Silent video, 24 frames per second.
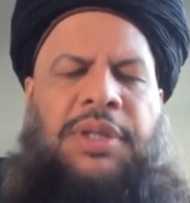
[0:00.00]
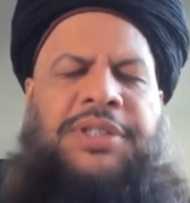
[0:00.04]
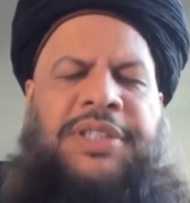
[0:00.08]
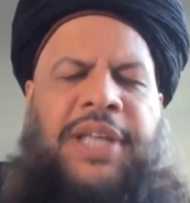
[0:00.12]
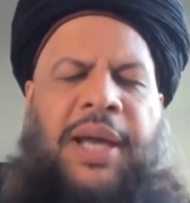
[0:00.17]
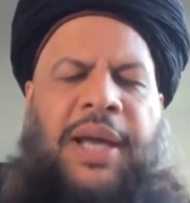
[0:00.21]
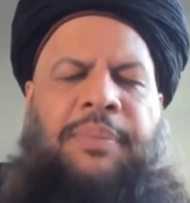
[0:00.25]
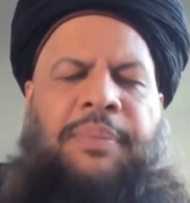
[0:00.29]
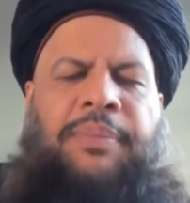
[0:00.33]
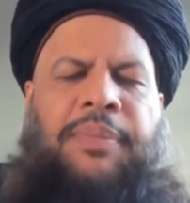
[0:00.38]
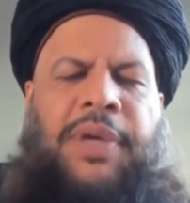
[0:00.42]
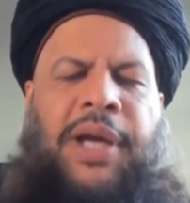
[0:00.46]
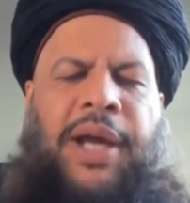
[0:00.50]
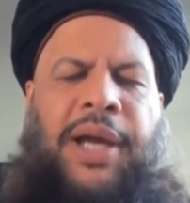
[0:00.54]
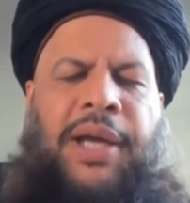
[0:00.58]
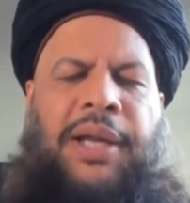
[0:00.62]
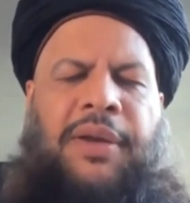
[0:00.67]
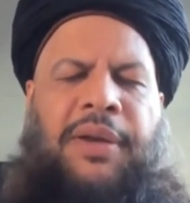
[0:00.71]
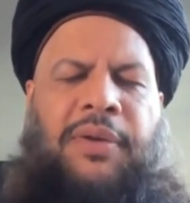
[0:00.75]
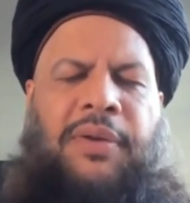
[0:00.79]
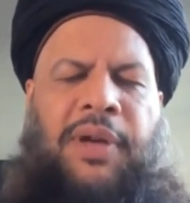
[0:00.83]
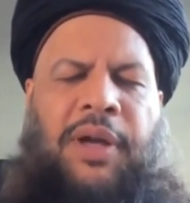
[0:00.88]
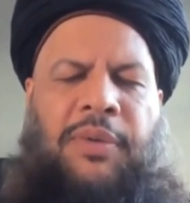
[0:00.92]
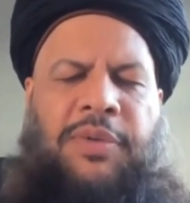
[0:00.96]
some
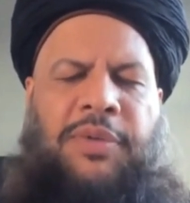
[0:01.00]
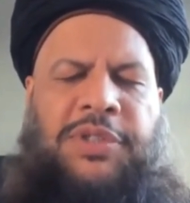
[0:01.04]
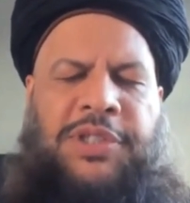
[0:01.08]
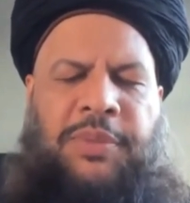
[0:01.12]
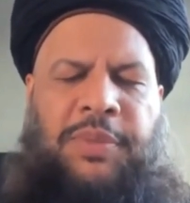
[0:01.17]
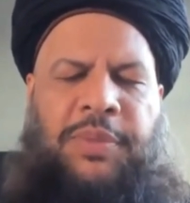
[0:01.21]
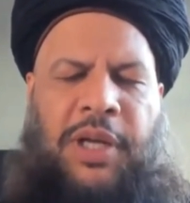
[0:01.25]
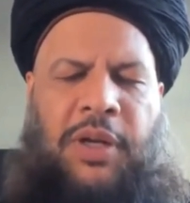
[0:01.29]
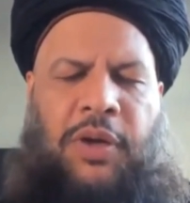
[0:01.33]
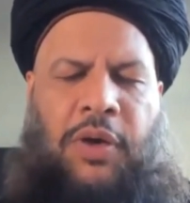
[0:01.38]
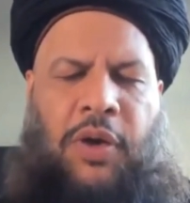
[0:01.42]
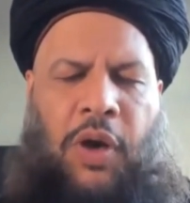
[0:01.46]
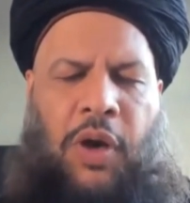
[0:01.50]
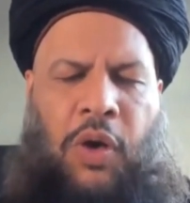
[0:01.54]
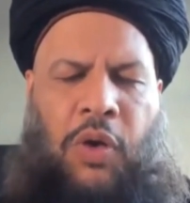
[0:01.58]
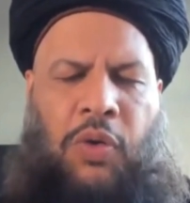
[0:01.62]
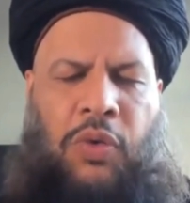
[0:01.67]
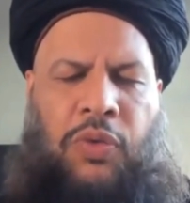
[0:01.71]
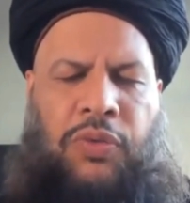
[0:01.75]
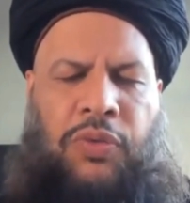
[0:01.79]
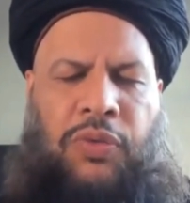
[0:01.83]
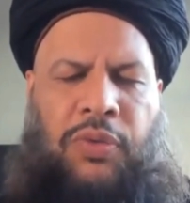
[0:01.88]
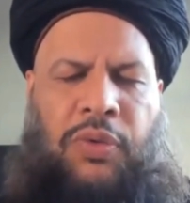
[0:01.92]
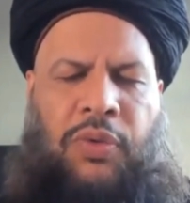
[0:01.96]
kind of
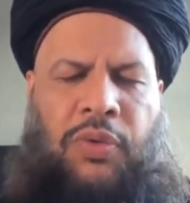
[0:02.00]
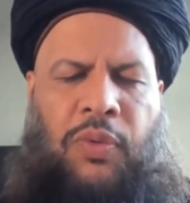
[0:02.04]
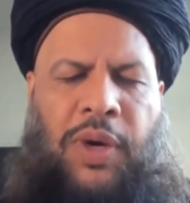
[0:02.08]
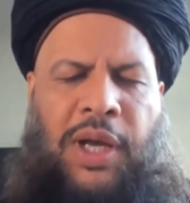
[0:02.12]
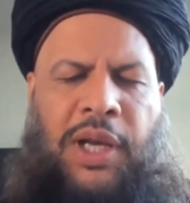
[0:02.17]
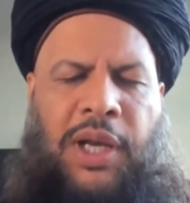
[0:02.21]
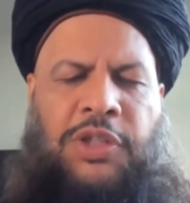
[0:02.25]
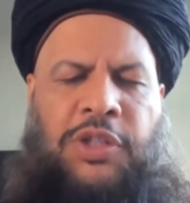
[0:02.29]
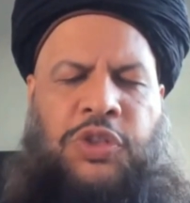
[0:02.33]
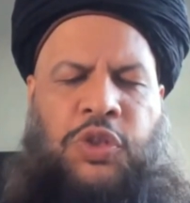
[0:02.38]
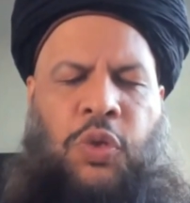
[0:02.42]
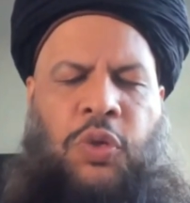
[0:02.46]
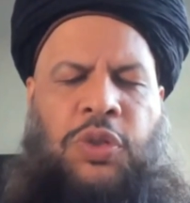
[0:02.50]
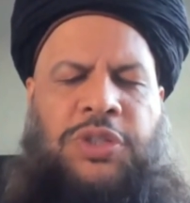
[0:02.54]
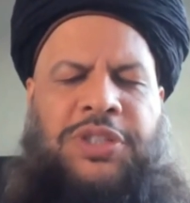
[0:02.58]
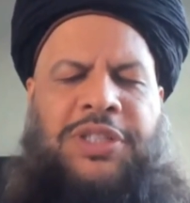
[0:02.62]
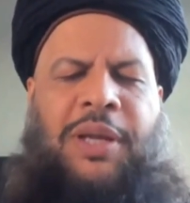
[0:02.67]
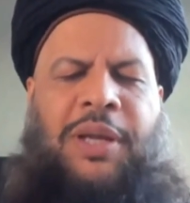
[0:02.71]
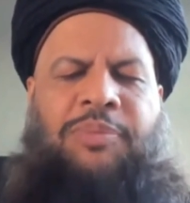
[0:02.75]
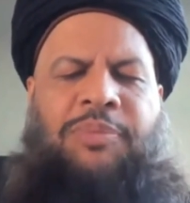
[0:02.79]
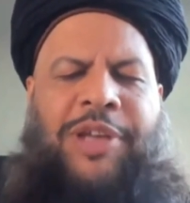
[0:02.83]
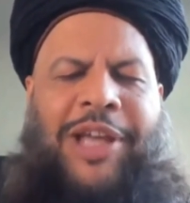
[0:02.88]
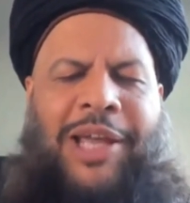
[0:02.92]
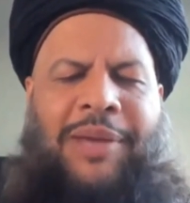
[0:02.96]
khawf, wal ju,
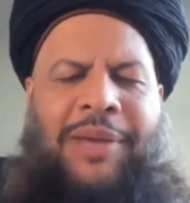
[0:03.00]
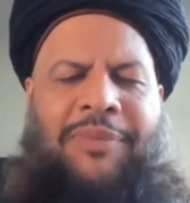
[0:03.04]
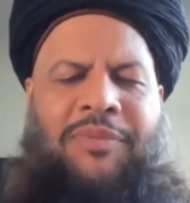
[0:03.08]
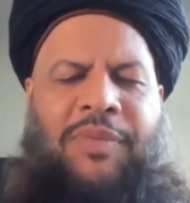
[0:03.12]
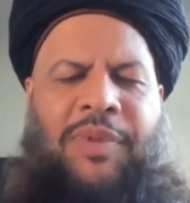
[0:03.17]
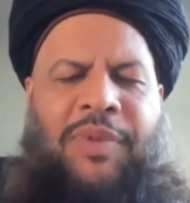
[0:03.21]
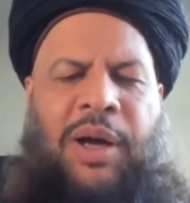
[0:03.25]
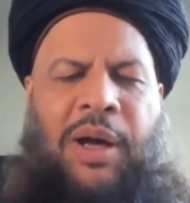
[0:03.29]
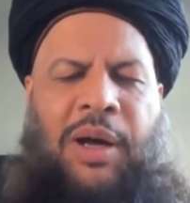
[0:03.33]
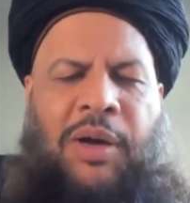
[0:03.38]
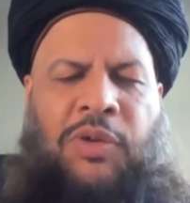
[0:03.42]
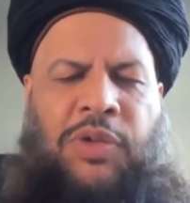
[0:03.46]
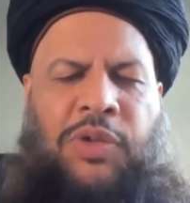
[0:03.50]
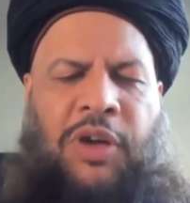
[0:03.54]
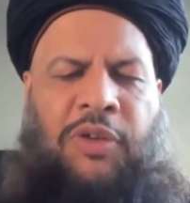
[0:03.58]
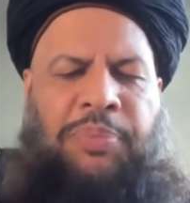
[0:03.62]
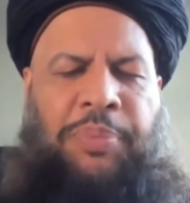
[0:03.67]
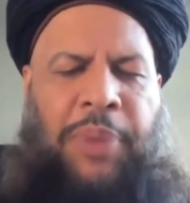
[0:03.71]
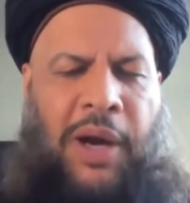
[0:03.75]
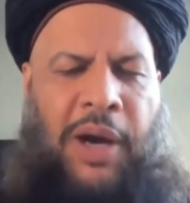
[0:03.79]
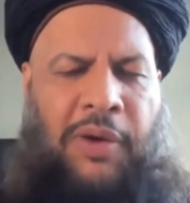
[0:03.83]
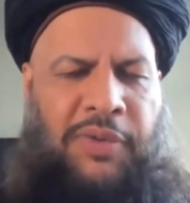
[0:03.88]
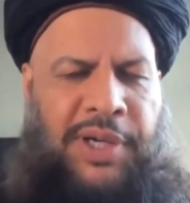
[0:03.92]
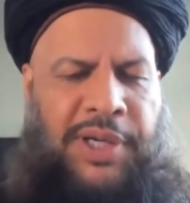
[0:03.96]
sometimes out
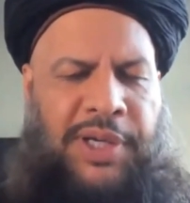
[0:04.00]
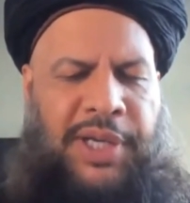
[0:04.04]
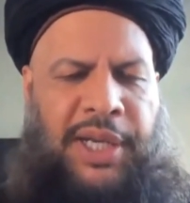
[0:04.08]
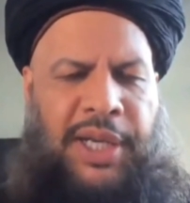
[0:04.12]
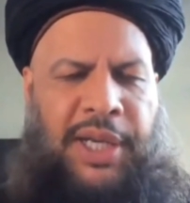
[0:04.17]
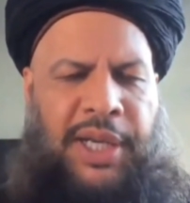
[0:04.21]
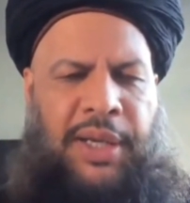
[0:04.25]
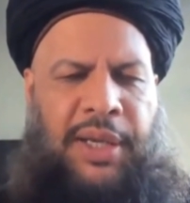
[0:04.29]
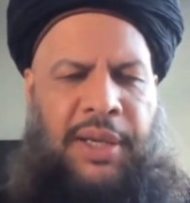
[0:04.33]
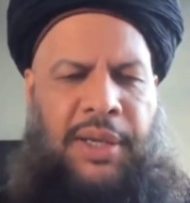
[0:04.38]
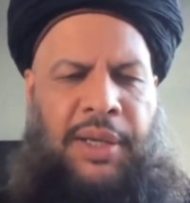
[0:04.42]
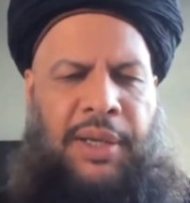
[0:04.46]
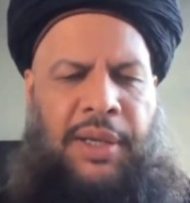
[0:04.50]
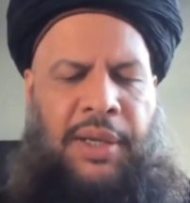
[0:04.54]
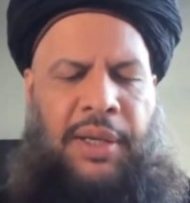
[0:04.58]
of poverty,